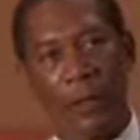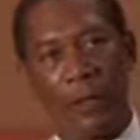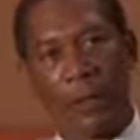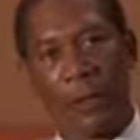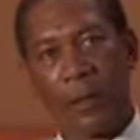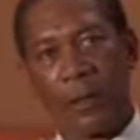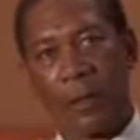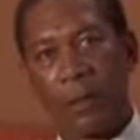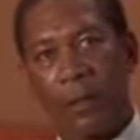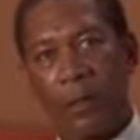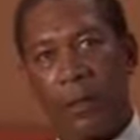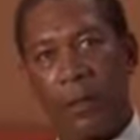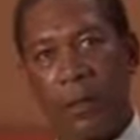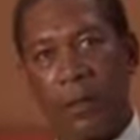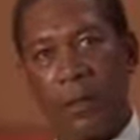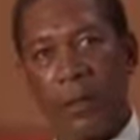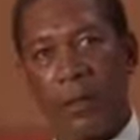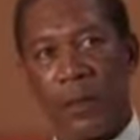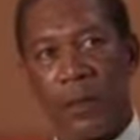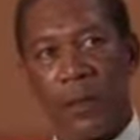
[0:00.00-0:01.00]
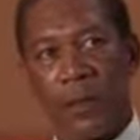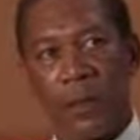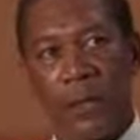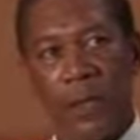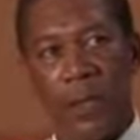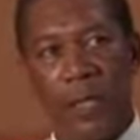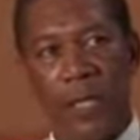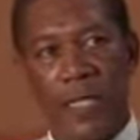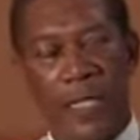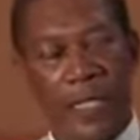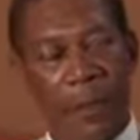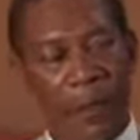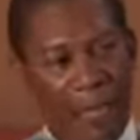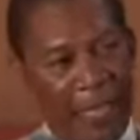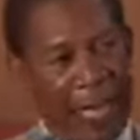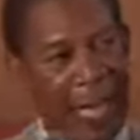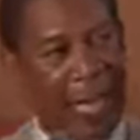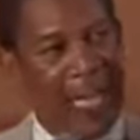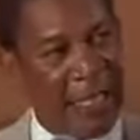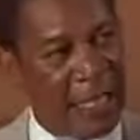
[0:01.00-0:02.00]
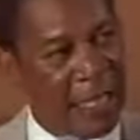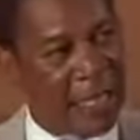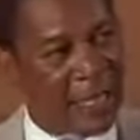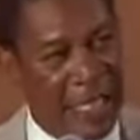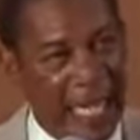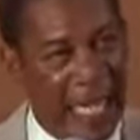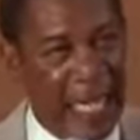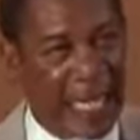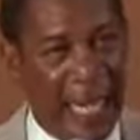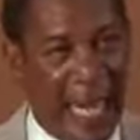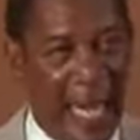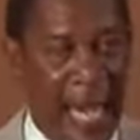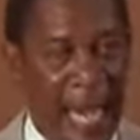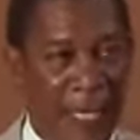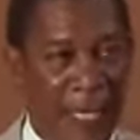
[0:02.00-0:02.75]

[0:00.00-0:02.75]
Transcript: Yes. Is it beginning to sink in?